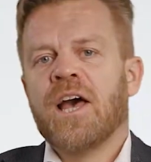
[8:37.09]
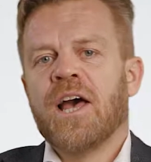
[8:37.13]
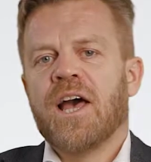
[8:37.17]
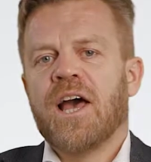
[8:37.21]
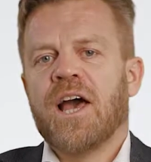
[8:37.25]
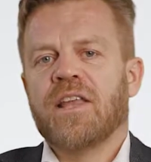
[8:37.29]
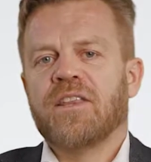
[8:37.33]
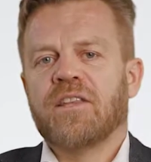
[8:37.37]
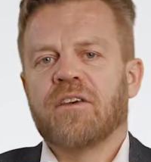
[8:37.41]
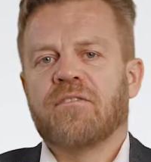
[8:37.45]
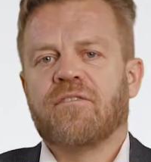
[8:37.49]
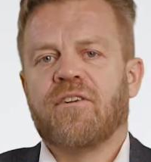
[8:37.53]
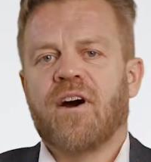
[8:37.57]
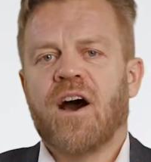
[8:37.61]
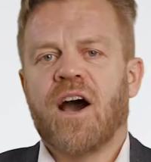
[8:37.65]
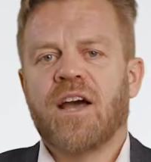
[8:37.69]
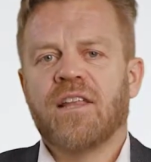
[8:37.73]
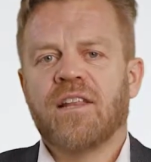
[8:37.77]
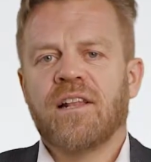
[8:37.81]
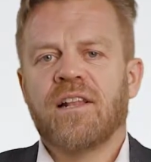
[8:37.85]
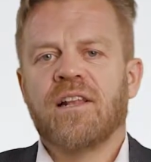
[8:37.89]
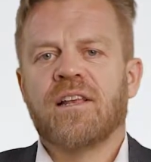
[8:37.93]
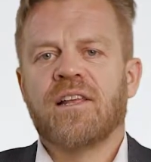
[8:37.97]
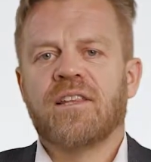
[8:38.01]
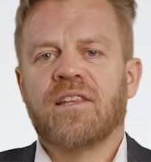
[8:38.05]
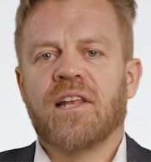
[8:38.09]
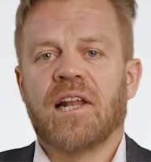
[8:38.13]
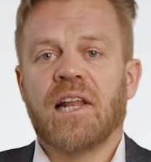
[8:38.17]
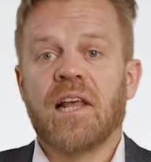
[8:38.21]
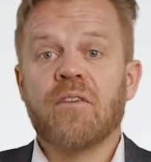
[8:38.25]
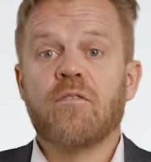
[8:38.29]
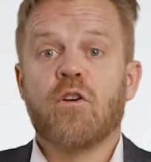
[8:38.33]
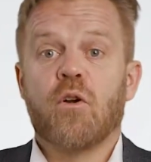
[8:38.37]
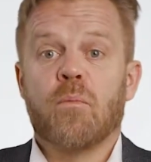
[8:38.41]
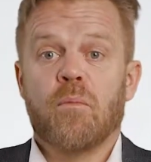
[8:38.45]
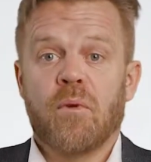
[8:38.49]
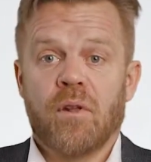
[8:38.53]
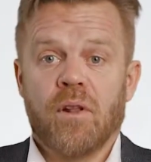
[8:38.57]
and the final
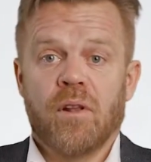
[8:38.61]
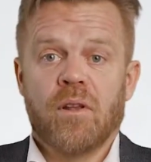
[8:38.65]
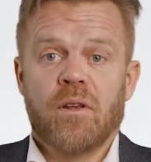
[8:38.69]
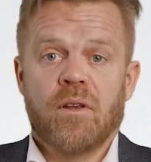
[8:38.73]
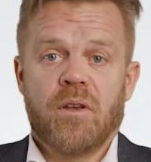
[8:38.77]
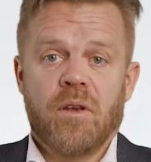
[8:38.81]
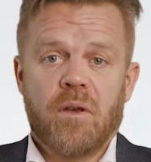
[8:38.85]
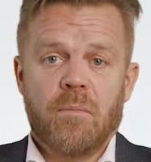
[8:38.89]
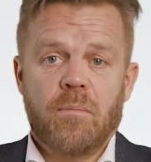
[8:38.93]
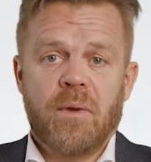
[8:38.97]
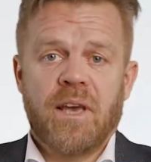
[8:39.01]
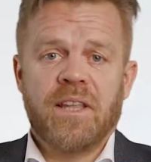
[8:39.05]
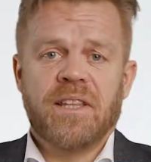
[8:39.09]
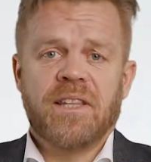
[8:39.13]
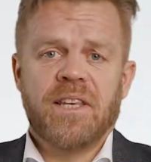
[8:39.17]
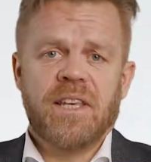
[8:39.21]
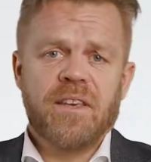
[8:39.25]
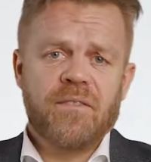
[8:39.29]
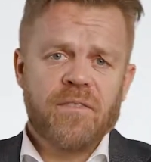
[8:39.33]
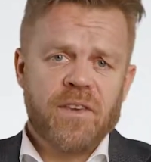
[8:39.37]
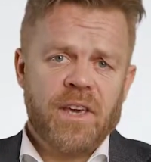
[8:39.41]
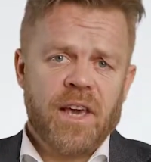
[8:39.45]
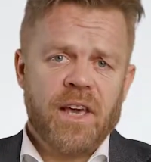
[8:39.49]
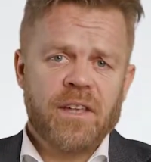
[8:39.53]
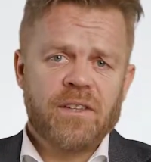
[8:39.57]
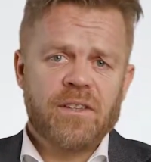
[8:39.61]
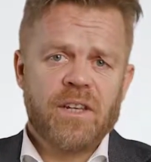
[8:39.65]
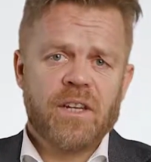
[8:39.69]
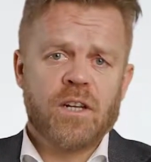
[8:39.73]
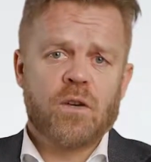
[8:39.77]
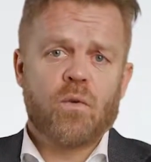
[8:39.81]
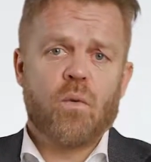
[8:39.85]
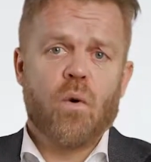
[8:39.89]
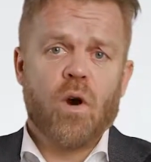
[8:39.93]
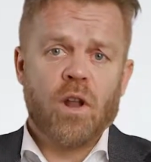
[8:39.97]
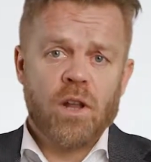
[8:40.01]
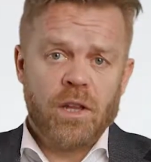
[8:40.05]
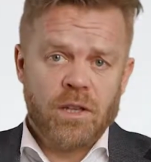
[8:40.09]
deliverable may deviate in
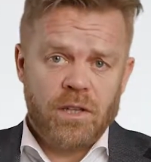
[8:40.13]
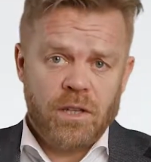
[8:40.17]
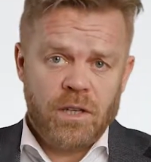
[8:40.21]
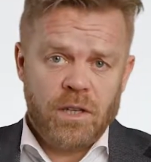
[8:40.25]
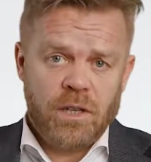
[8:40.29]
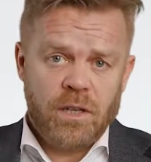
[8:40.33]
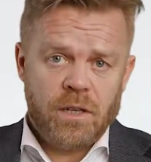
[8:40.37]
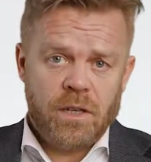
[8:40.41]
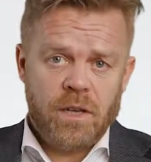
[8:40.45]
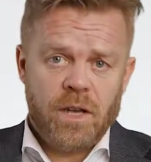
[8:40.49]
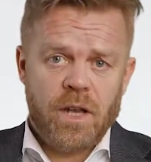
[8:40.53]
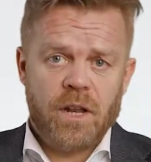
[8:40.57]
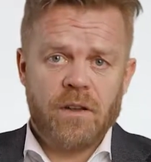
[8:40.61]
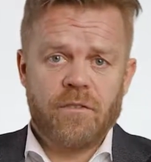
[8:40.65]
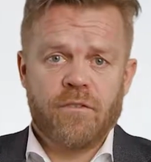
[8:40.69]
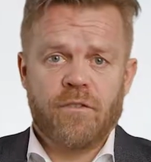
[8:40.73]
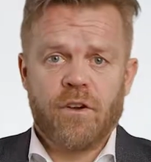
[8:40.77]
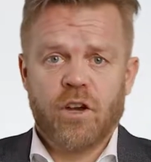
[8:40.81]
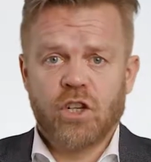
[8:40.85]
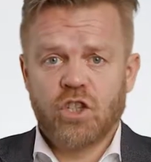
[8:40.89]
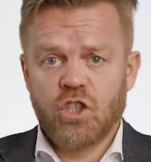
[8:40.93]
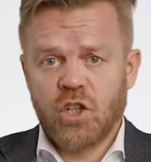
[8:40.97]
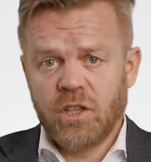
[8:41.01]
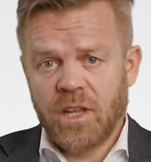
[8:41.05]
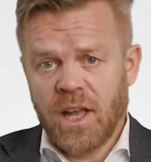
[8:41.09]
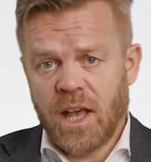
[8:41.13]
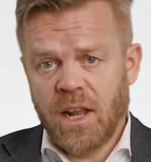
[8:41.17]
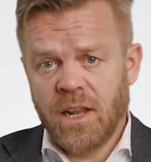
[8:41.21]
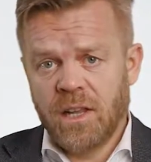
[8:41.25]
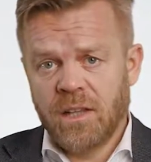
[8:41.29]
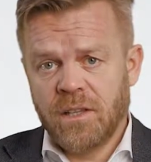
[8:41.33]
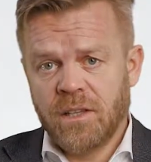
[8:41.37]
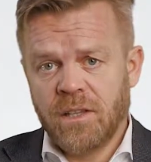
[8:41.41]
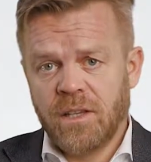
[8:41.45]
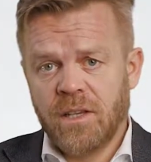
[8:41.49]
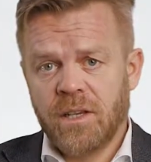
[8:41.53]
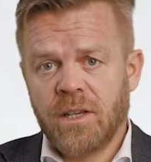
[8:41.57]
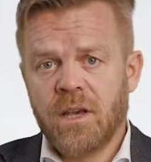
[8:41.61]
quality and
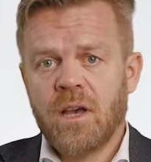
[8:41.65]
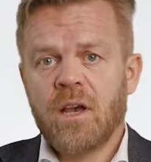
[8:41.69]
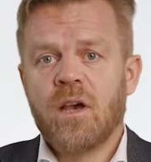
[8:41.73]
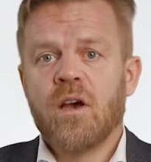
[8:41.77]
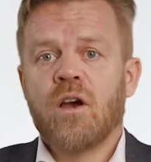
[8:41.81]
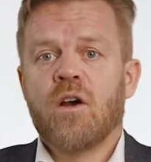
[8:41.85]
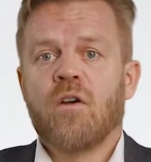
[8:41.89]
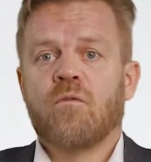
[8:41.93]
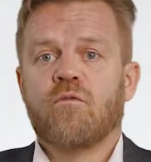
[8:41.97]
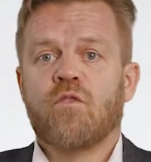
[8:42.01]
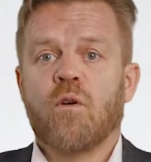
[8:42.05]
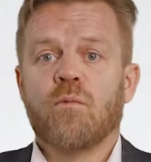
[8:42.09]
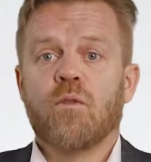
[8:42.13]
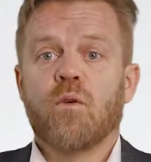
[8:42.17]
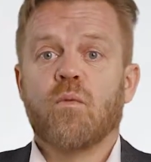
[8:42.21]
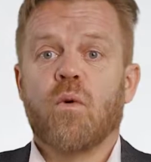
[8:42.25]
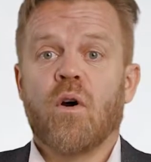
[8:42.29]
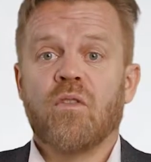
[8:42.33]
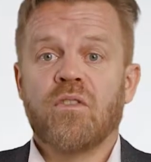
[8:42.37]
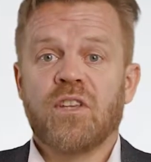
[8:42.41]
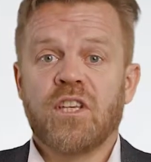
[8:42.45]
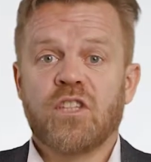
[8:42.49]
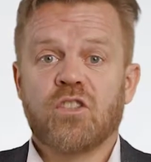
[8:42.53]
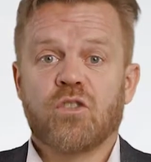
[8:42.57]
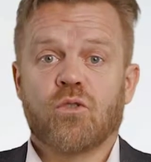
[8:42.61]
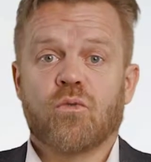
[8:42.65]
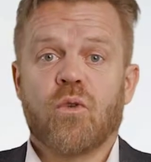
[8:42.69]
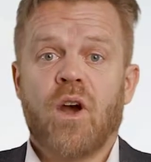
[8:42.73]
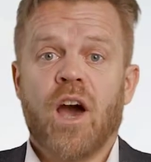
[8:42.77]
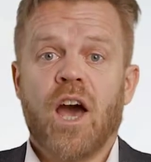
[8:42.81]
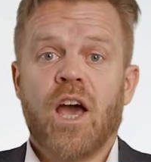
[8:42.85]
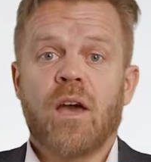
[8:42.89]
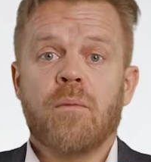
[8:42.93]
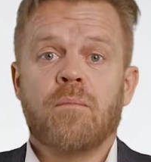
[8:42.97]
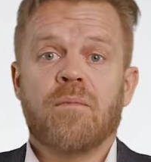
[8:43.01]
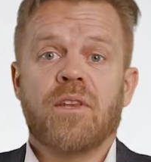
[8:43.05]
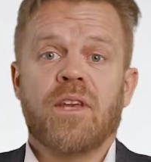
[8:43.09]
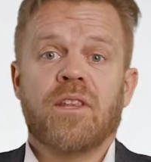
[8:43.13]
functionality from the one
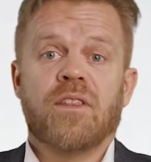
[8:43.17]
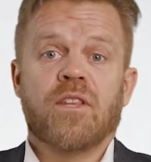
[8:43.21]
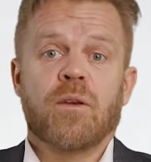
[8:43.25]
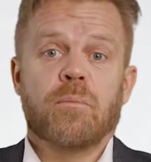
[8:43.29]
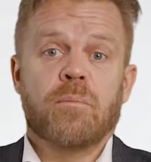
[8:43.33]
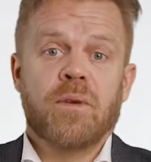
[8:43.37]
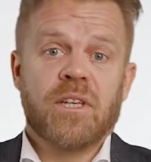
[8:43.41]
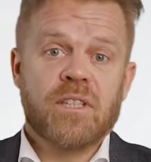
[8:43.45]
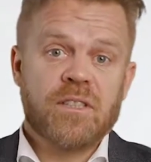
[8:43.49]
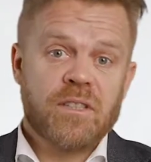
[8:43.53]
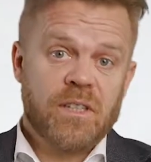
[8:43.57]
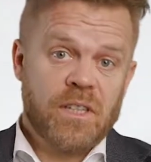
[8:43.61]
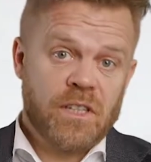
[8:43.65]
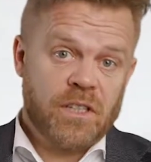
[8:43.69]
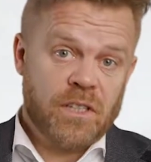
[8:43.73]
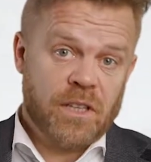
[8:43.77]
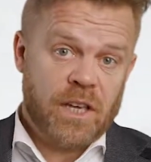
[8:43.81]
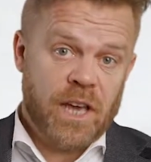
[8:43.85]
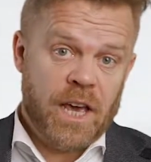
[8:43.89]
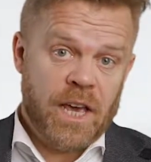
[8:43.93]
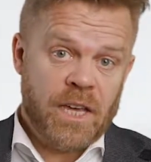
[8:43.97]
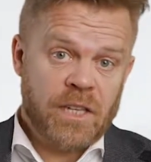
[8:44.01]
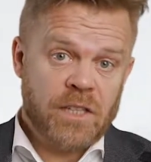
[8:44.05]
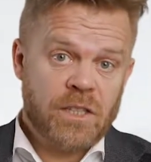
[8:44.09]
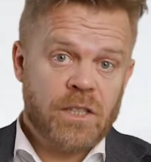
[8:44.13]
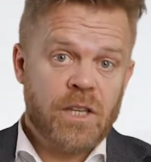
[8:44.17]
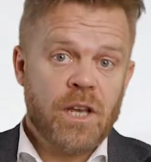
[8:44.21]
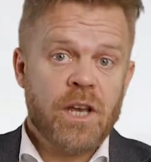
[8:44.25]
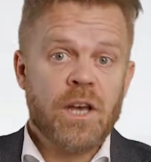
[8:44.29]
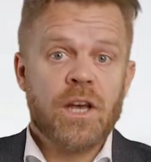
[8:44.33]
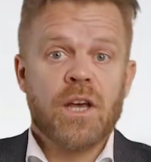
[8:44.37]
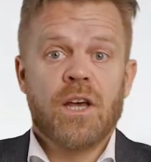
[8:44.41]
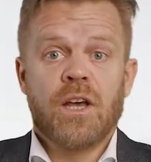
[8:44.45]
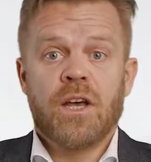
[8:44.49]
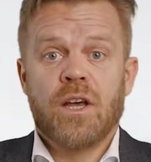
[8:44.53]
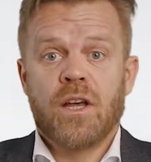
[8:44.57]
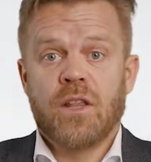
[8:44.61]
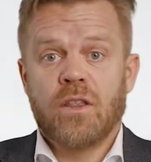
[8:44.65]
described in the business case,
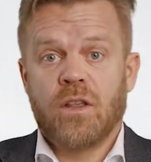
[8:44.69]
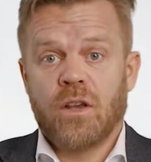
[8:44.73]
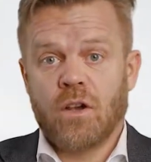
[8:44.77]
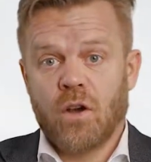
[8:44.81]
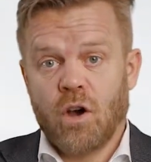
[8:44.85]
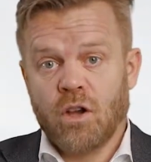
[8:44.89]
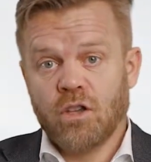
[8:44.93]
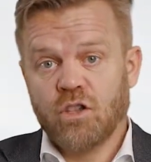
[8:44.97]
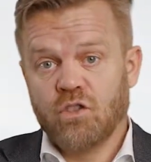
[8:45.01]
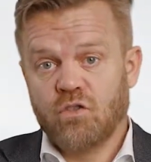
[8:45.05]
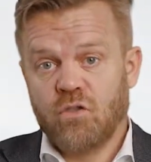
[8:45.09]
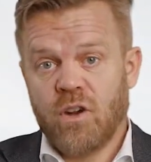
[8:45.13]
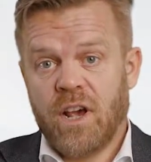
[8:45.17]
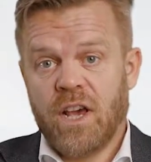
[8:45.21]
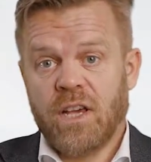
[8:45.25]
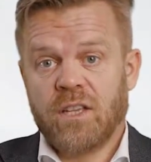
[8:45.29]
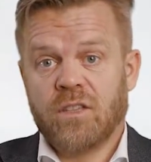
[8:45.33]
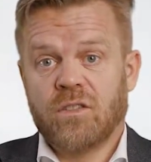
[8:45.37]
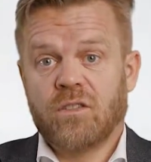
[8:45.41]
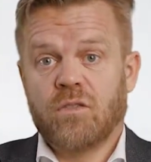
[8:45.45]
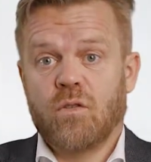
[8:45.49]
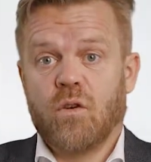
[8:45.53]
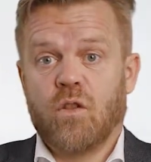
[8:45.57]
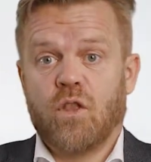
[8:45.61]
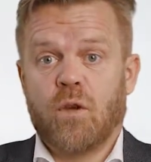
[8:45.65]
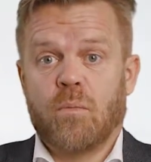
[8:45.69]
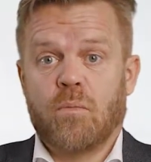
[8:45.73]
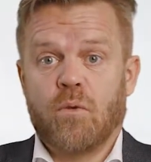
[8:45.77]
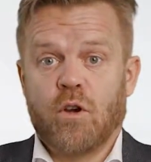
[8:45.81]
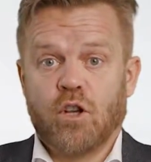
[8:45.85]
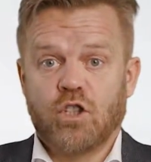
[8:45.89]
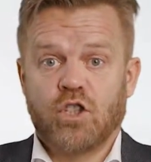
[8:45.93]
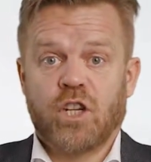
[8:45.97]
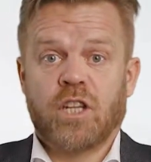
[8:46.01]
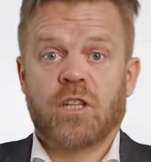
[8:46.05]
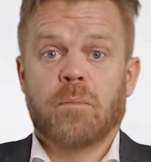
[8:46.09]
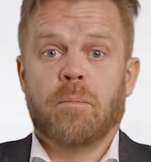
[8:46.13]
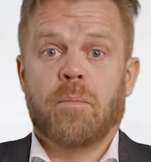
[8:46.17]
the contract, or the
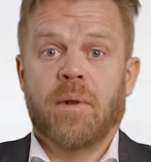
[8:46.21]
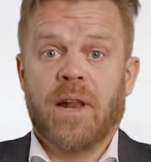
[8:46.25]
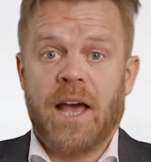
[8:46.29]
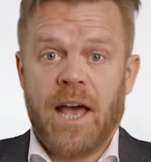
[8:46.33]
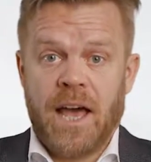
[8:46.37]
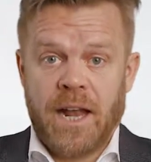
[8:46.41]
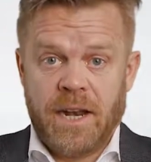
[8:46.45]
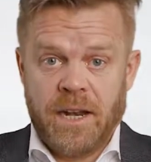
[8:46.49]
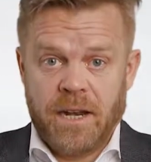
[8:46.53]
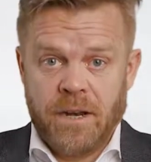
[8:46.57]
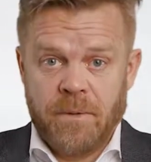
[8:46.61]
project plan.